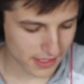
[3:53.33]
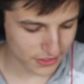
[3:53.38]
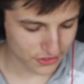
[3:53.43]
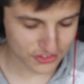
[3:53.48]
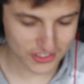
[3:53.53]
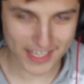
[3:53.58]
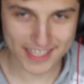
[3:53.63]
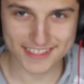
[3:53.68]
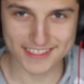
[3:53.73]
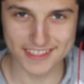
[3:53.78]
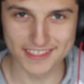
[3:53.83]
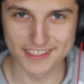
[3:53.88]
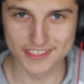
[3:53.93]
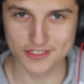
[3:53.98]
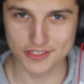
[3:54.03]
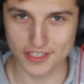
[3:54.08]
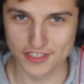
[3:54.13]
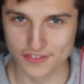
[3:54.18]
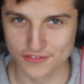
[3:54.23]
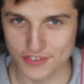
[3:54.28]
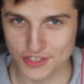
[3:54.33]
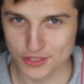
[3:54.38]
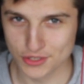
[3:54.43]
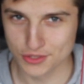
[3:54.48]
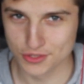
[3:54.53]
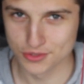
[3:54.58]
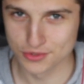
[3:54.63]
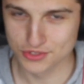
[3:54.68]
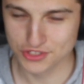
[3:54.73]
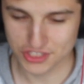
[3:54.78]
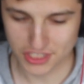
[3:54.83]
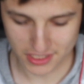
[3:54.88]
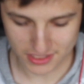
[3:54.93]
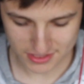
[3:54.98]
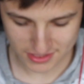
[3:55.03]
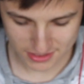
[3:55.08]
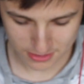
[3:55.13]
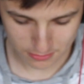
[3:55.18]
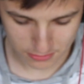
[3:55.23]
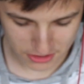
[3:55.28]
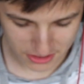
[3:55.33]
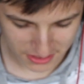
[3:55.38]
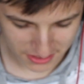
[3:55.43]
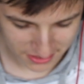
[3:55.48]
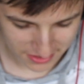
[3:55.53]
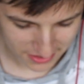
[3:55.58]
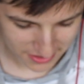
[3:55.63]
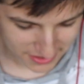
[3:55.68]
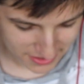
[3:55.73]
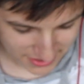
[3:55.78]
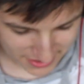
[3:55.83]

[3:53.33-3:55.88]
I just accidentally tried to video chat somebody.